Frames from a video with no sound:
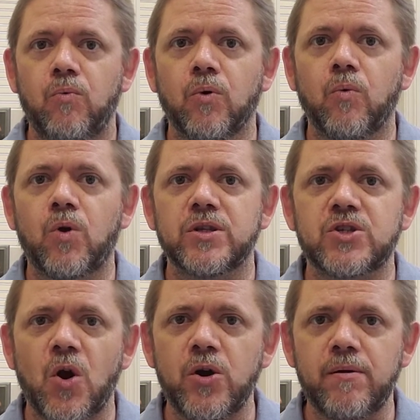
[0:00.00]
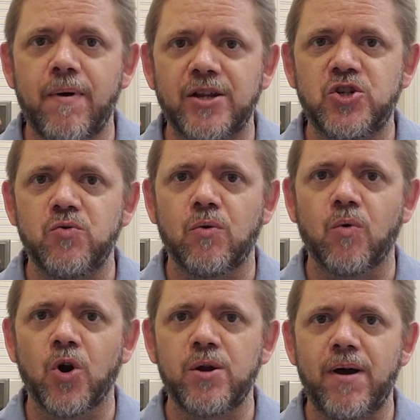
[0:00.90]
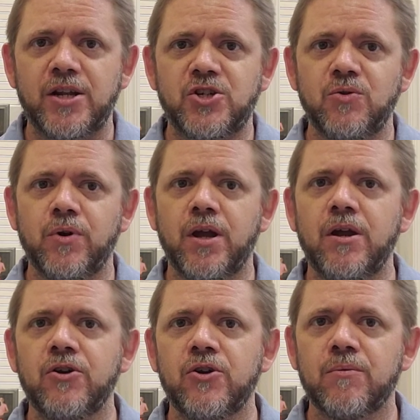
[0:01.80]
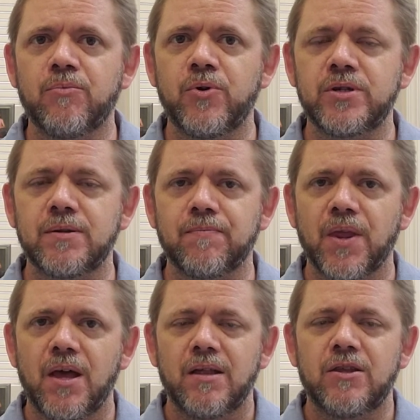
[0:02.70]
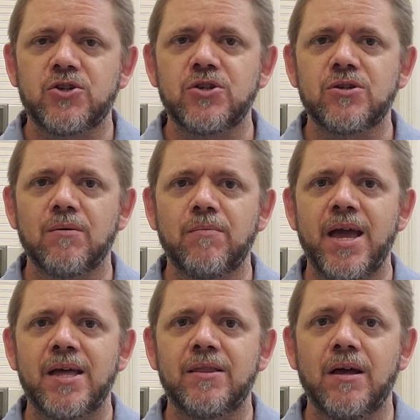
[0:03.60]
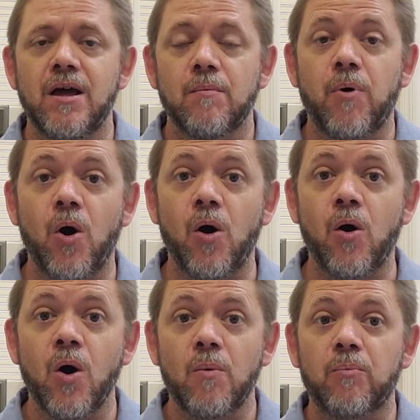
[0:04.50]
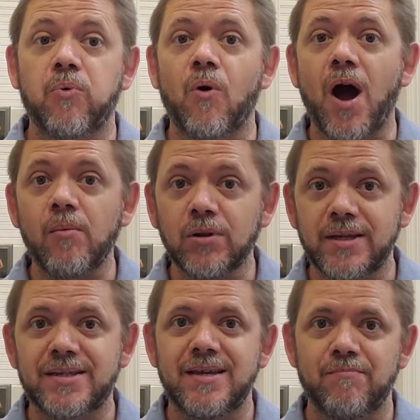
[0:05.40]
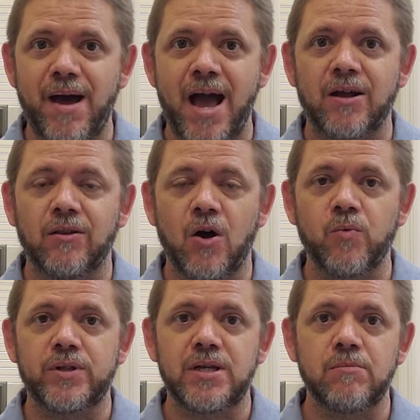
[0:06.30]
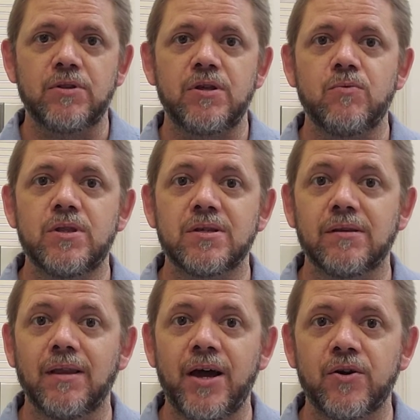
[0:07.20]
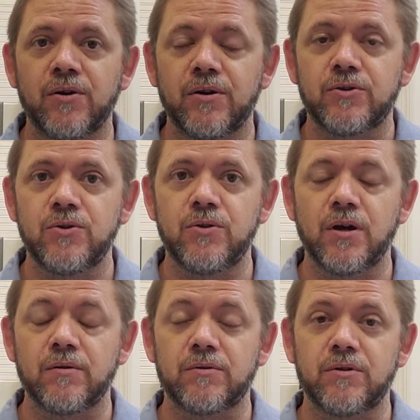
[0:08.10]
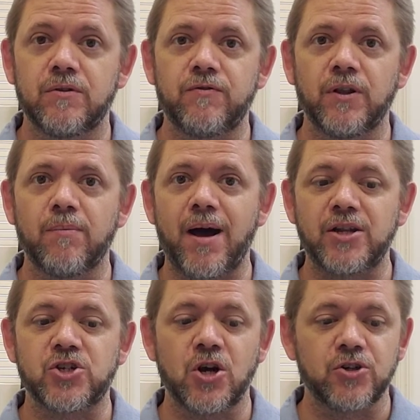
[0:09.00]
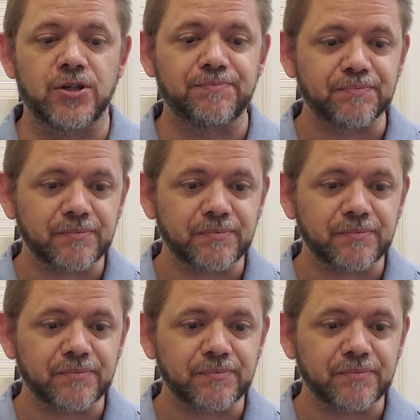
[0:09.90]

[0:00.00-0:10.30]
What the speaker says: We're concerned about you. We're worried about you. We hear you're in prison." This is the man that Paul probably sent back along with Timothy with this letter to the Philippi church.